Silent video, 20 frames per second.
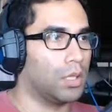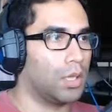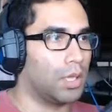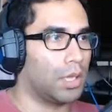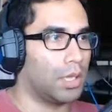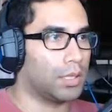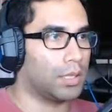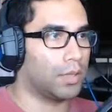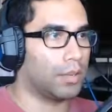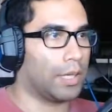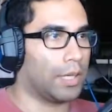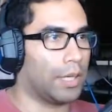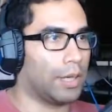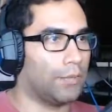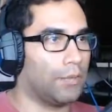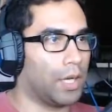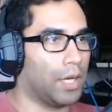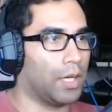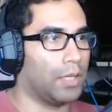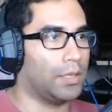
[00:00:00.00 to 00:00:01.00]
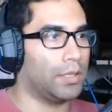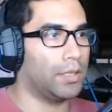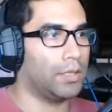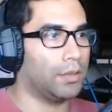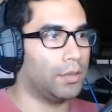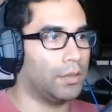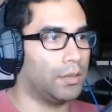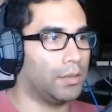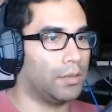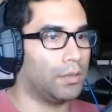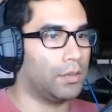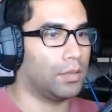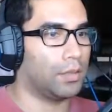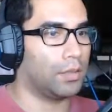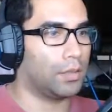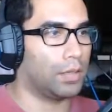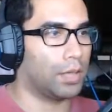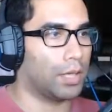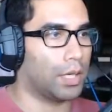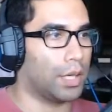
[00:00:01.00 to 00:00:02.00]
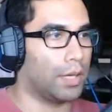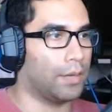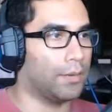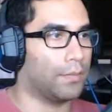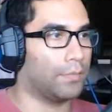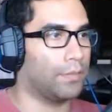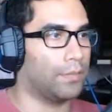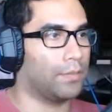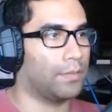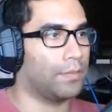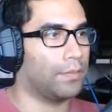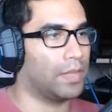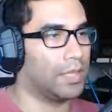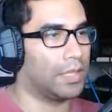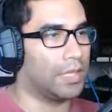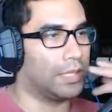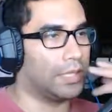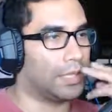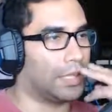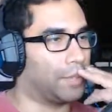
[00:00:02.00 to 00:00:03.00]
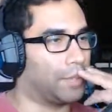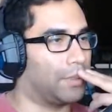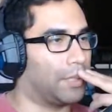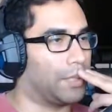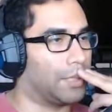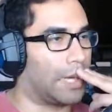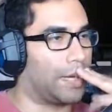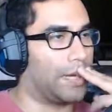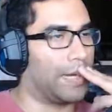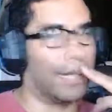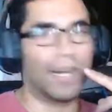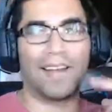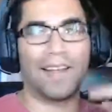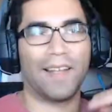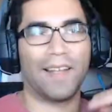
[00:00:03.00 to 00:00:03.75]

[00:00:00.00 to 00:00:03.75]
I'll see what I can find. Okay. I'll take the pills out here.